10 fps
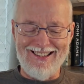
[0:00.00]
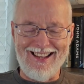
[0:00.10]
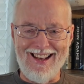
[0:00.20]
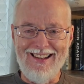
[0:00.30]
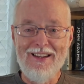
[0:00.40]

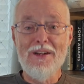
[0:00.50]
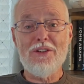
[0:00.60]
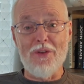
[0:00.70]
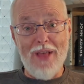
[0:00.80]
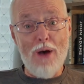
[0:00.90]
Okay,
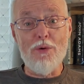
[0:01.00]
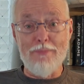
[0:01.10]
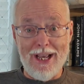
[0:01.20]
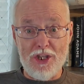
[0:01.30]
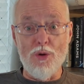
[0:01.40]
so that would
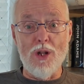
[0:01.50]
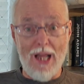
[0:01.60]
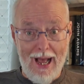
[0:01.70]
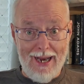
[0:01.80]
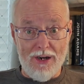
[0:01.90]
make you a
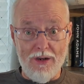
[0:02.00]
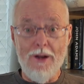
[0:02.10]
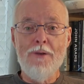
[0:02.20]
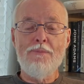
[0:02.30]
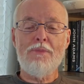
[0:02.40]
liar
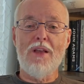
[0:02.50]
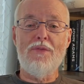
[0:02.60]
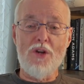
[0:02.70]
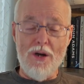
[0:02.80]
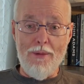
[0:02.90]
if
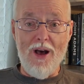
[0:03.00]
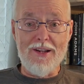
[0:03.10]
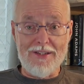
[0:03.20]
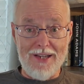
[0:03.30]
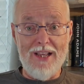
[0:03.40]
you come on
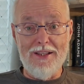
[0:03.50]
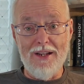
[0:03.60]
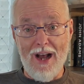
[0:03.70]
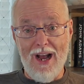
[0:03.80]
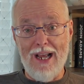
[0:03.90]
and say
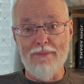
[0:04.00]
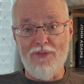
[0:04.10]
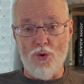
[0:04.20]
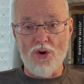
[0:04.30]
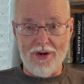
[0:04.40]
that I am
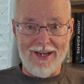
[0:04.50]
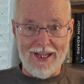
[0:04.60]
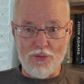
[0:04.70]
for or against